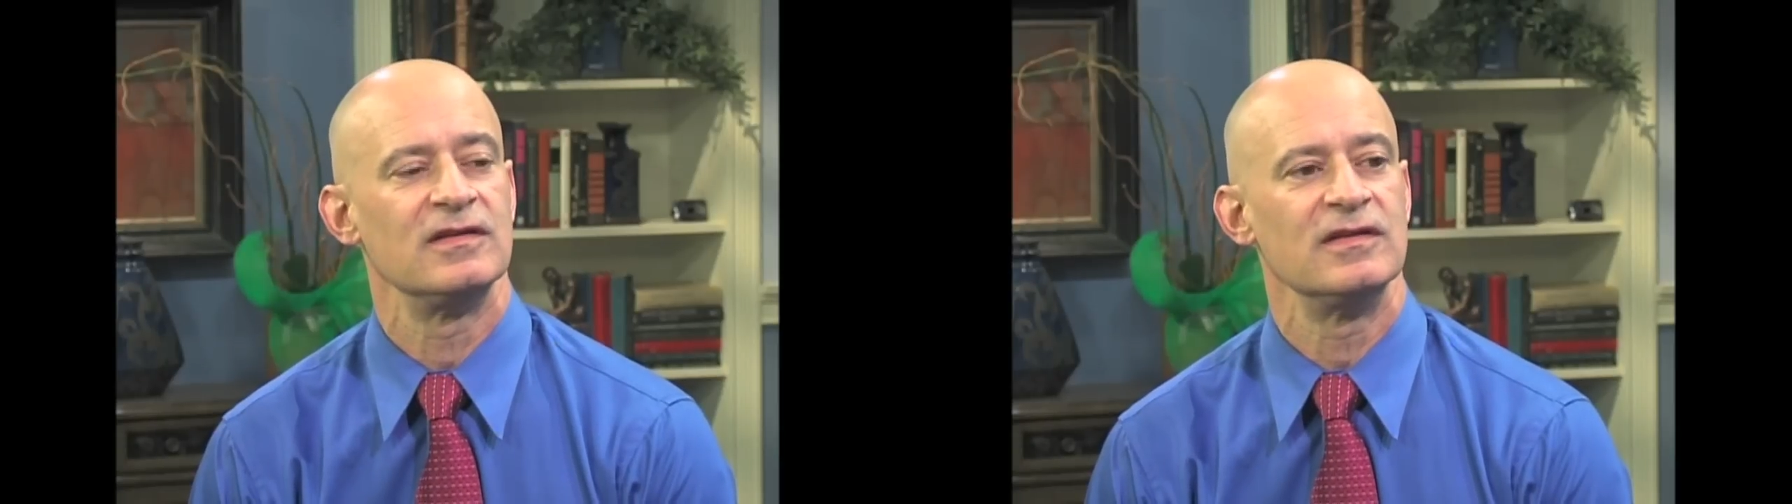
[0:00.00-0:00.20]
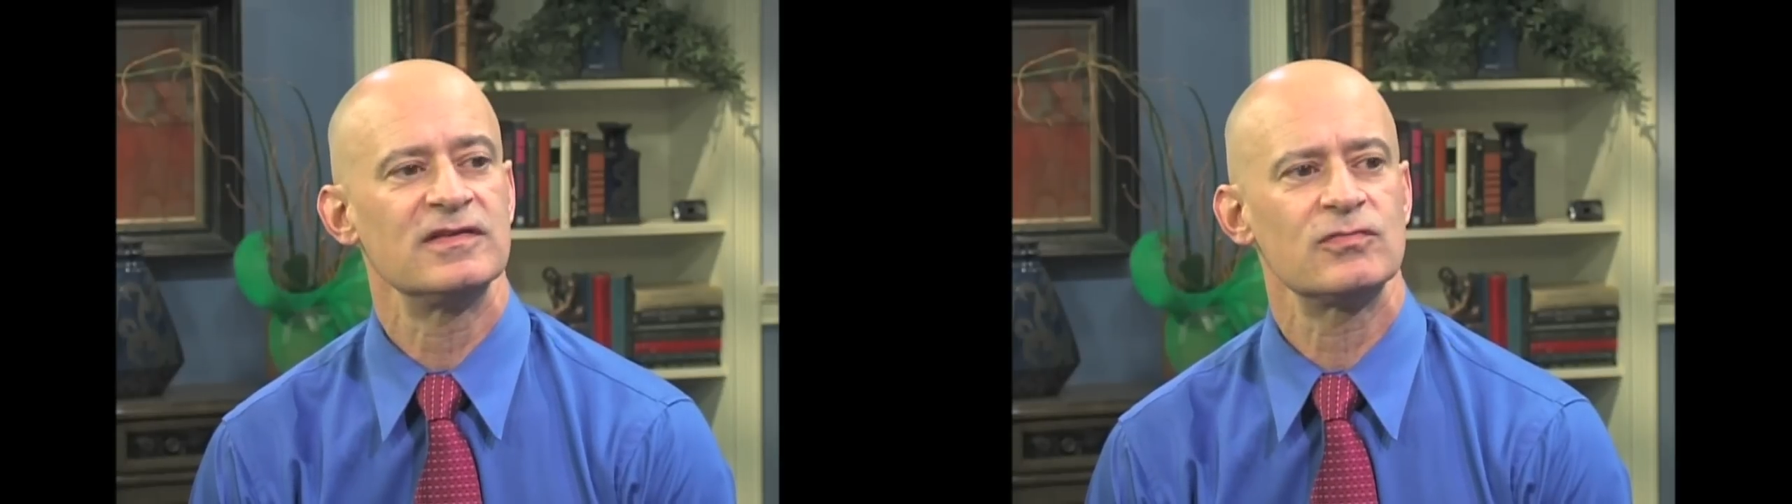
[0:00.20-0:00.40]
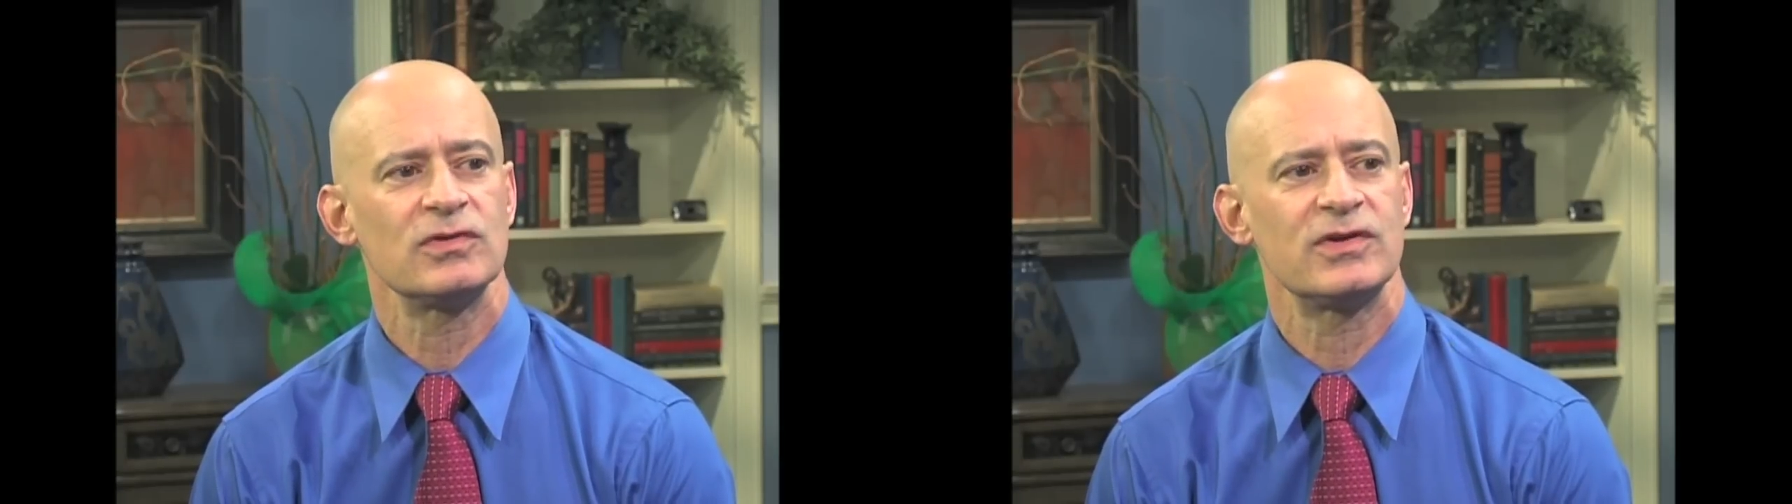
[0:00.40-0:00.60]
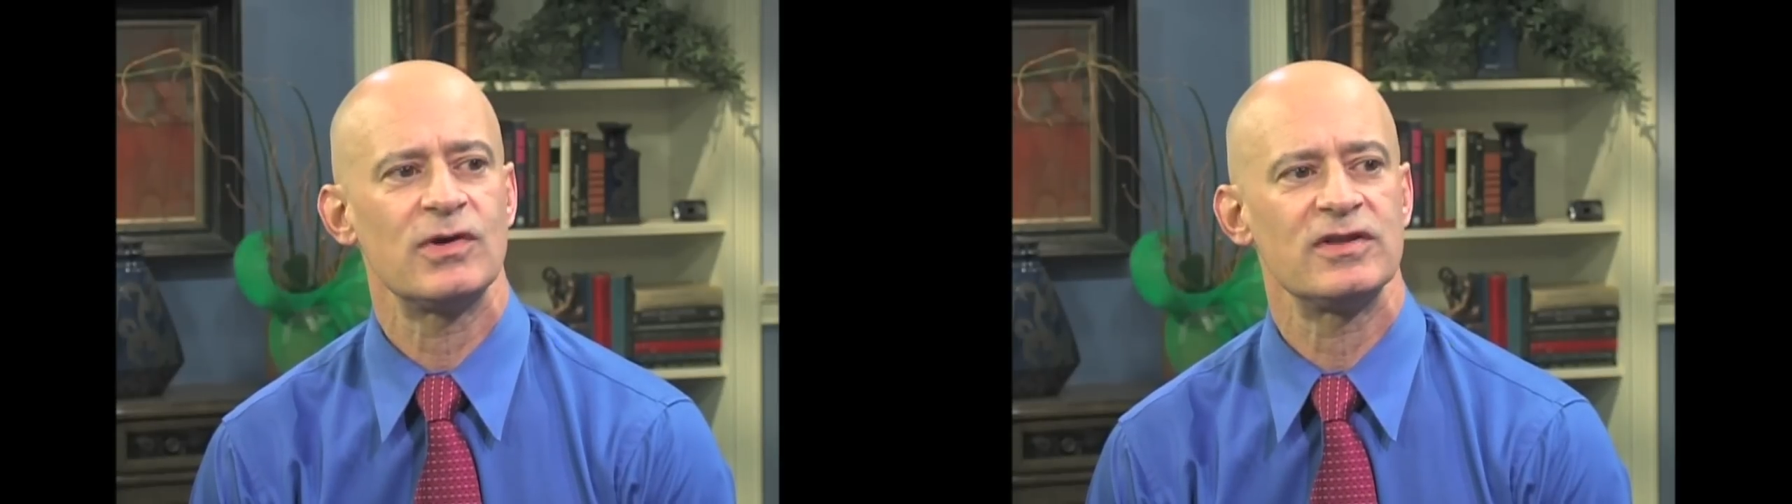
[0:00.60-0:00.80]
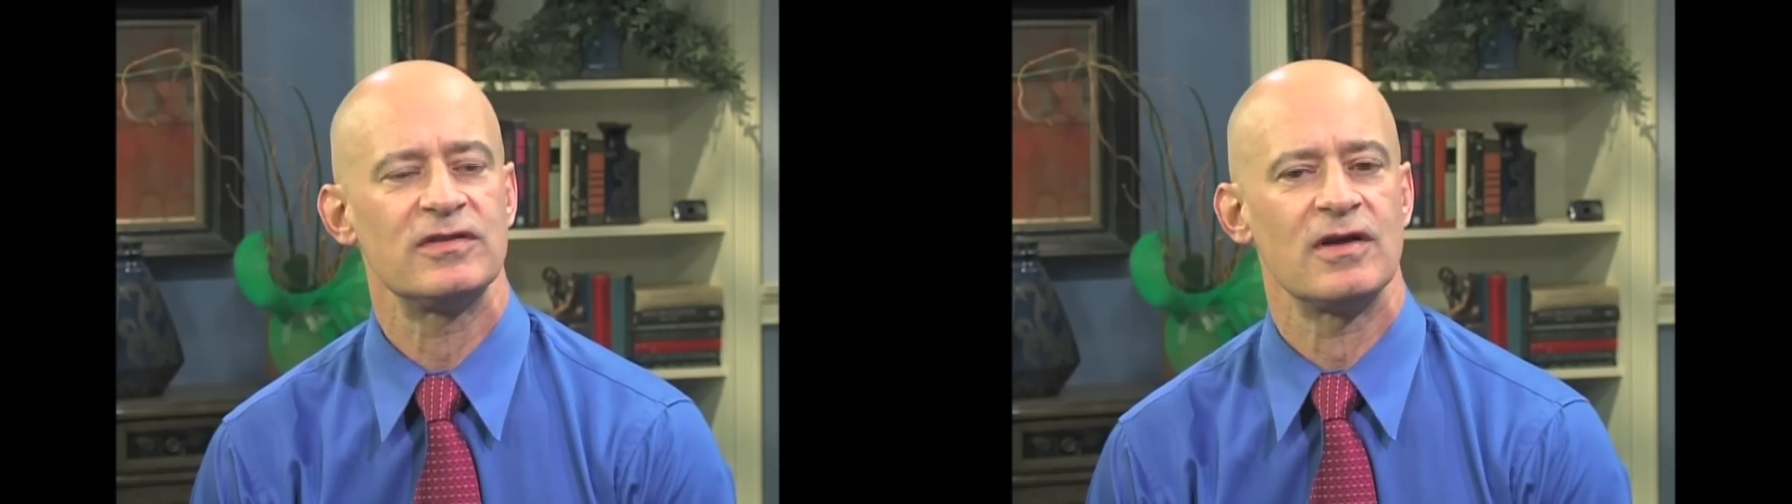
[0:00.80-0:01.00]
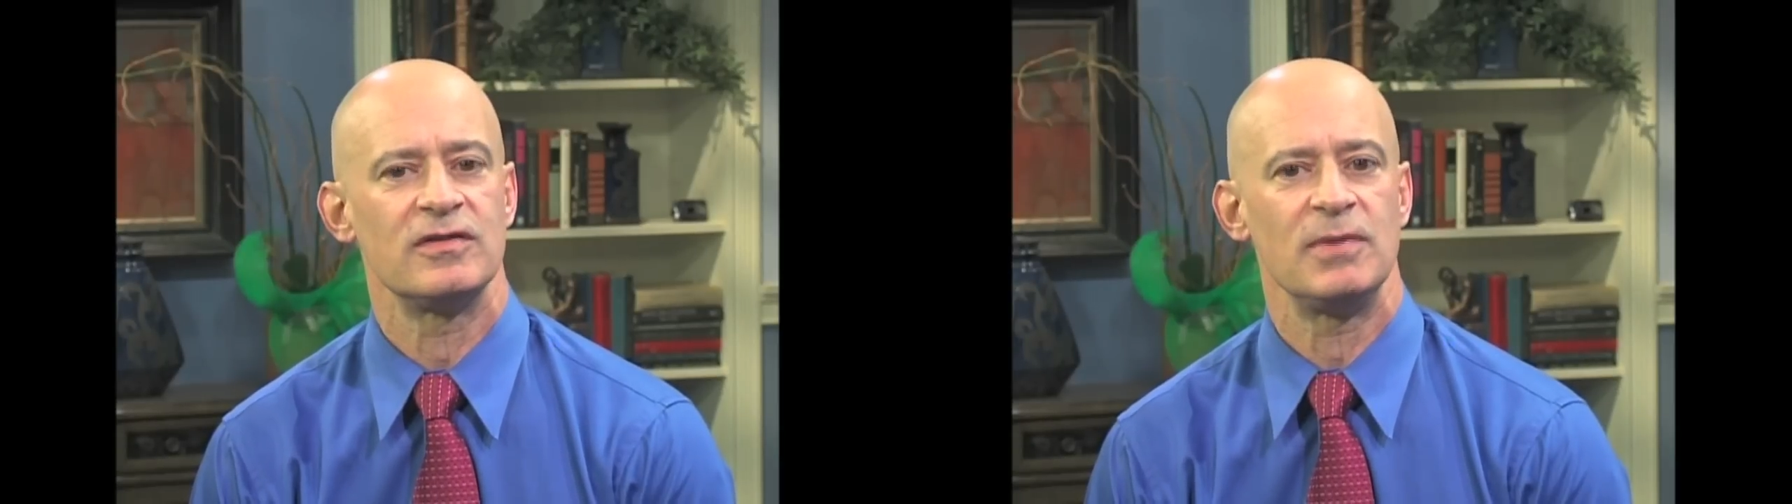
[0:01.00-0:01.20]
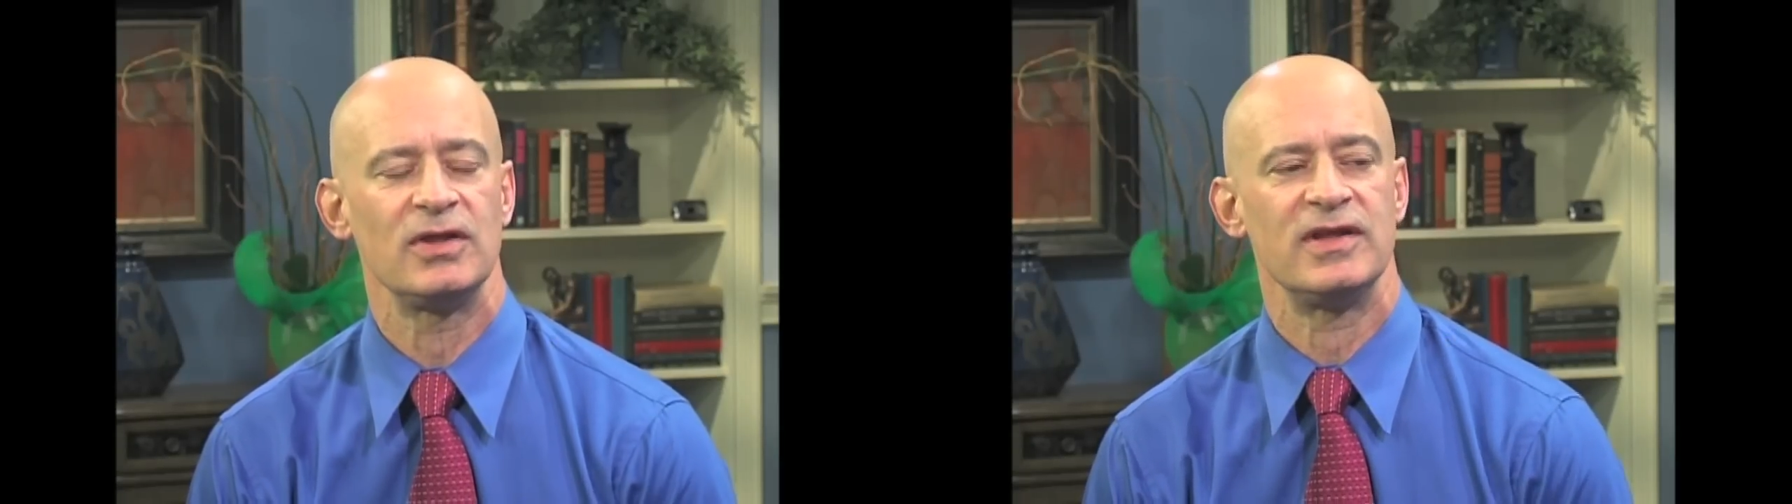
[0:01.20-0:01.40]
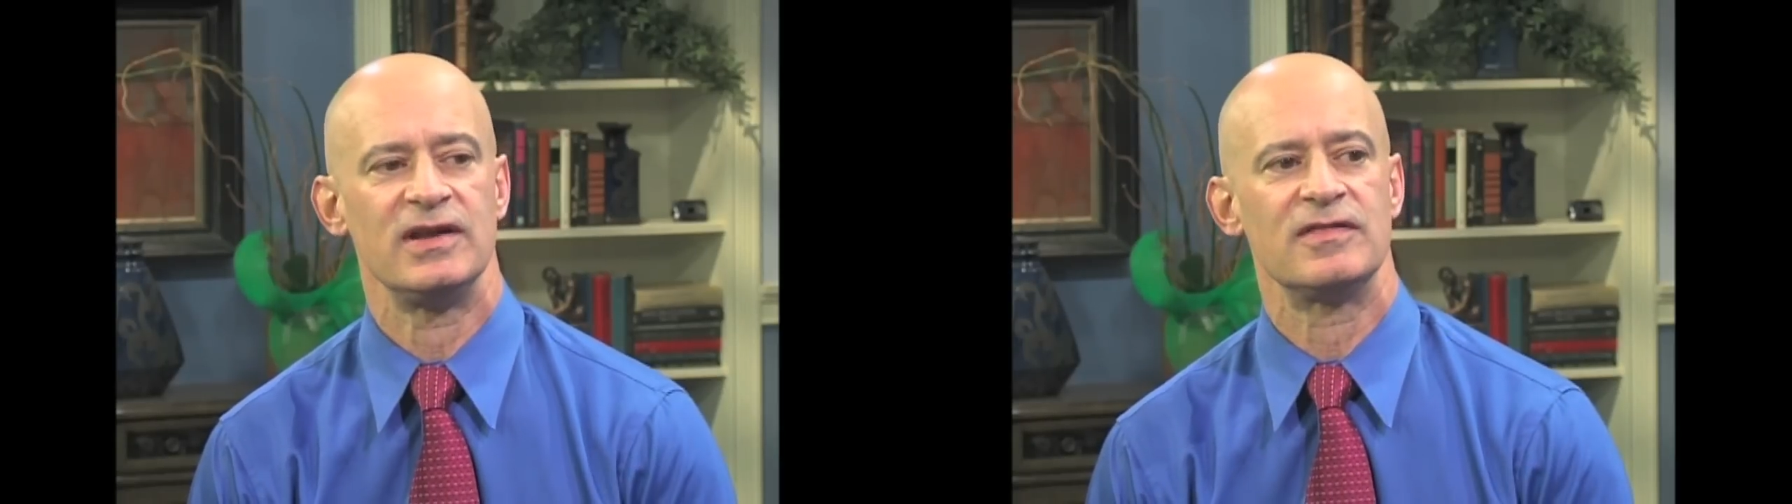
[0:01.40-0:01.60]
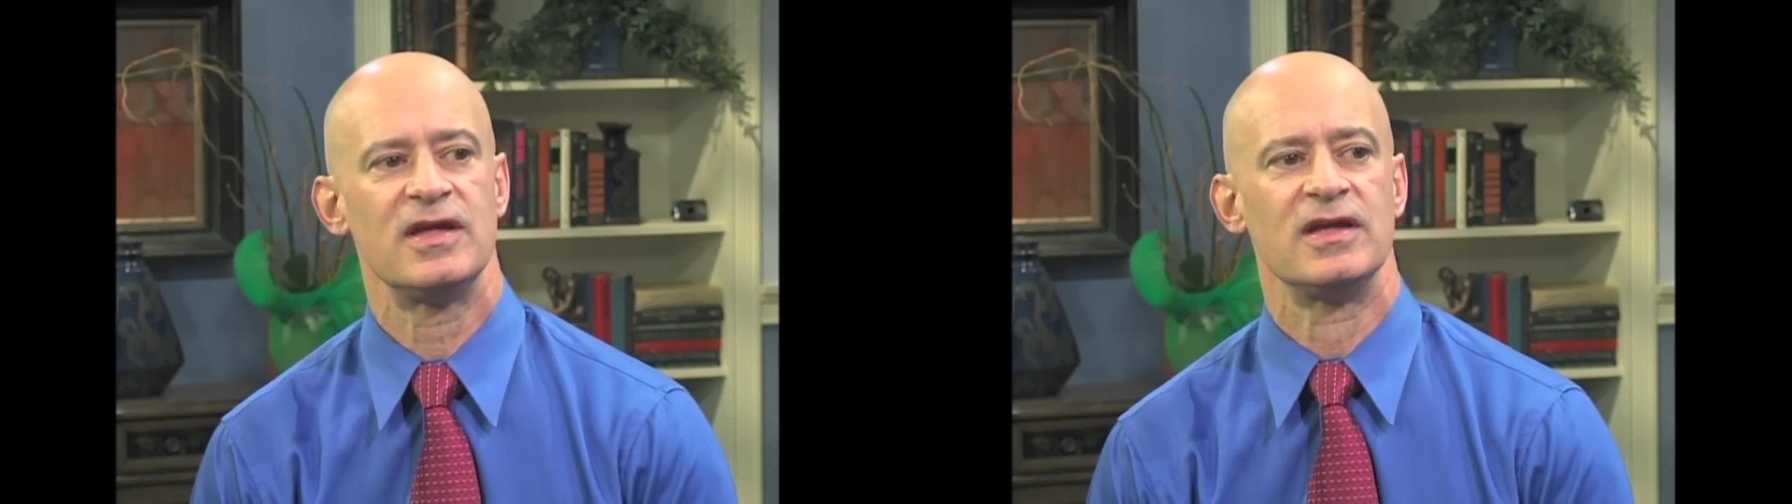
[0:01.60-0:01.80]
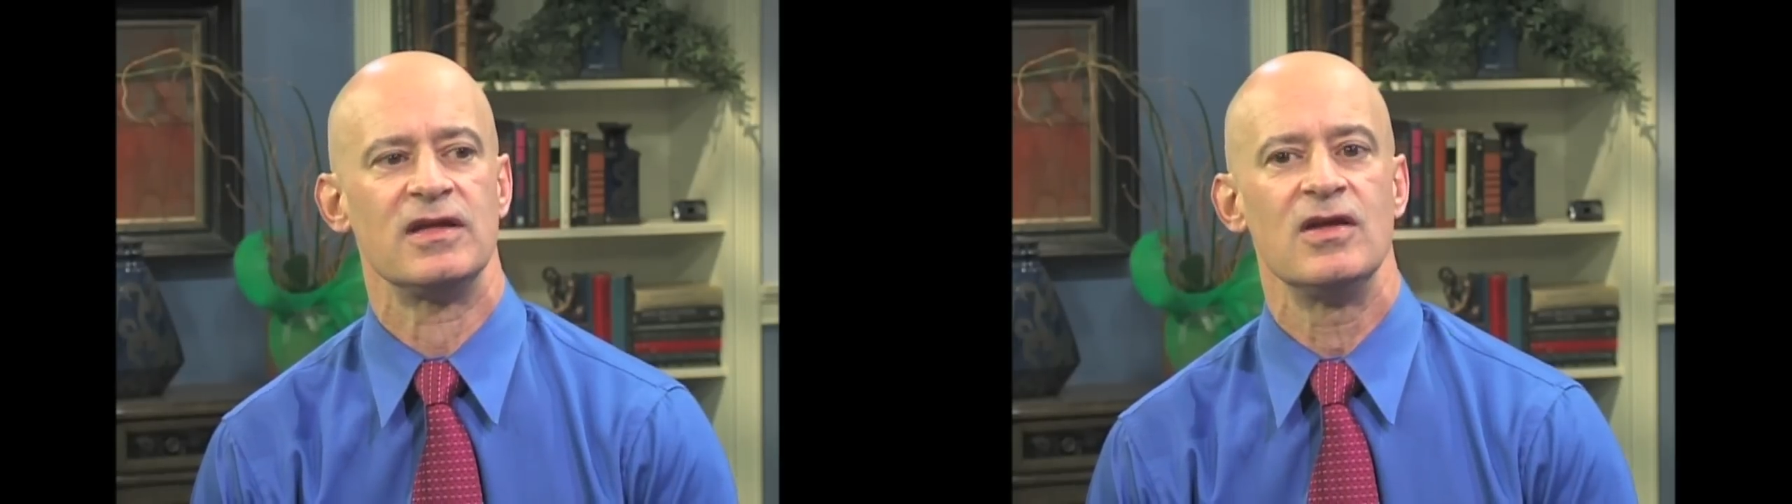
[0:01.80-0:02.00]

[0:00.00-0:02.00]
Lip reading: This is really quite a debilitating thing.